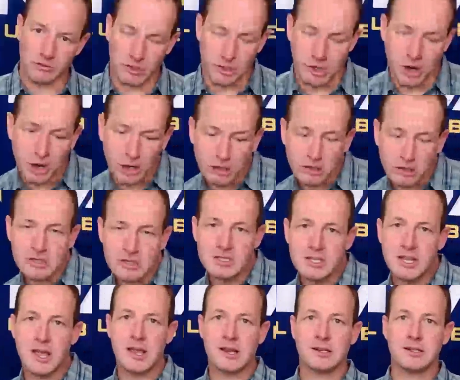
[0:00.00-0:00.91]
of our
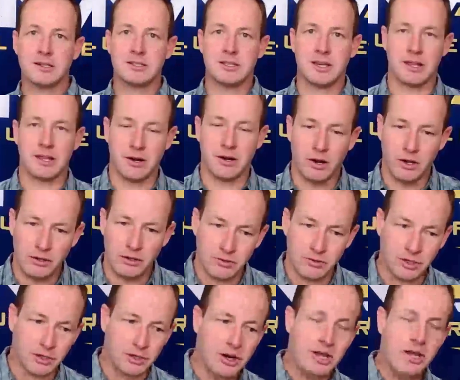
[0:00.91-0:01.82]
architects and all
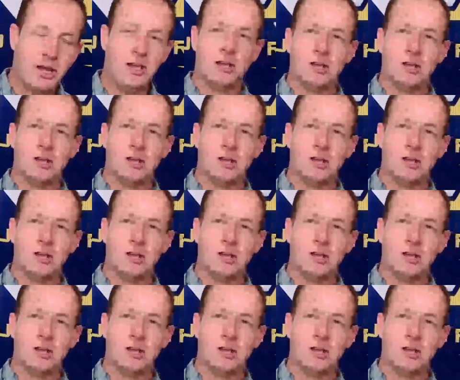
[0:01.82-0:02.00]
of our